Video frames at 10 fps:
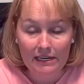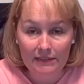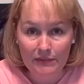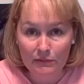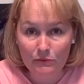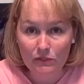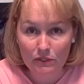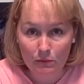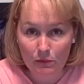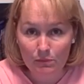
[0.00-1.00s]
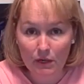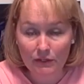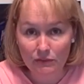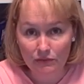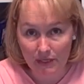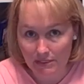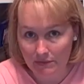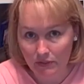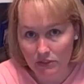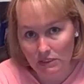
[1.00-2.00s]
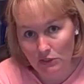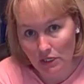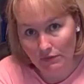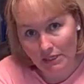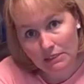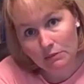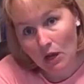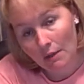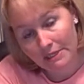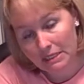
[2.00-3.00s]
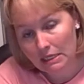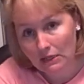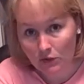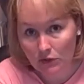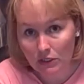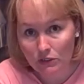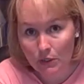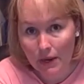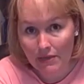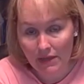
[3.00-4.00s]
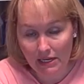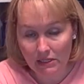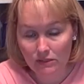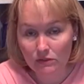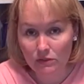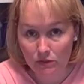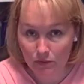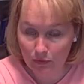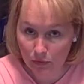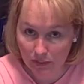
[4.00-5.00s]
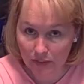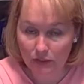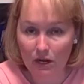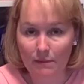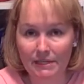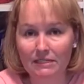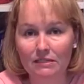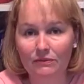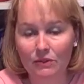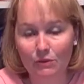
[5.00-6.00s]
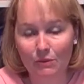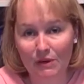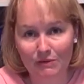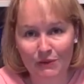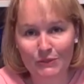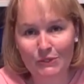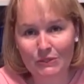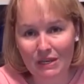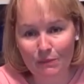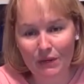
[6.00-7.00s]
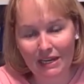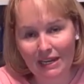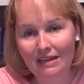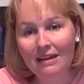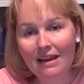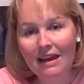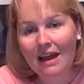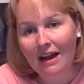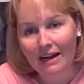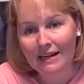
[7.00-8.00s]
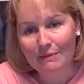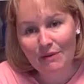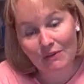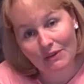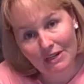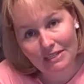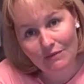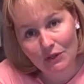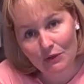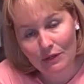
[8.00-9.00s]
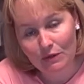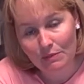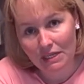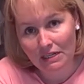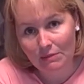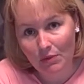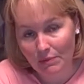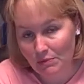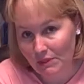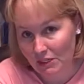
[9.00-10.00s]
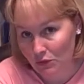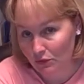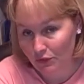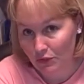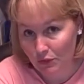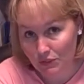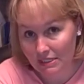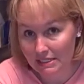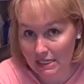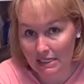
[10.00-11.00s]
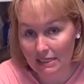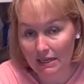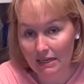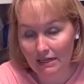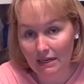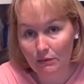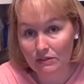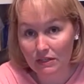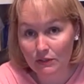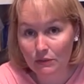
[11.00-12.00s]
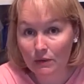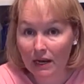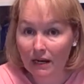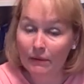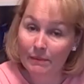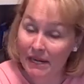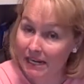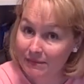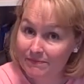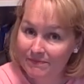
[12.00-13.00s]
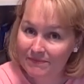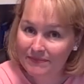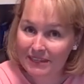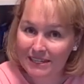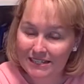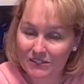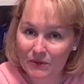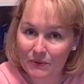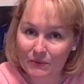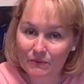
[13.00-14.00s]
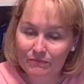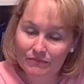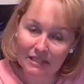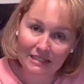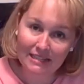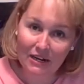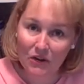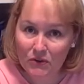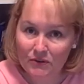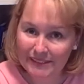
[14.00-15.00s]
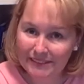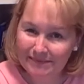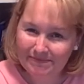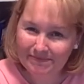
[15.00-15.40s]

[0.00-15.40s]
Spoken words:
And this was on the Quilt Bloggers Festival. It did generate some comments and interest, so I thank you for your comments if you were one of those who sent one in. But for the rest of you, it'll be probably new for you to see, and I will tell you how I made it. So let's head on over.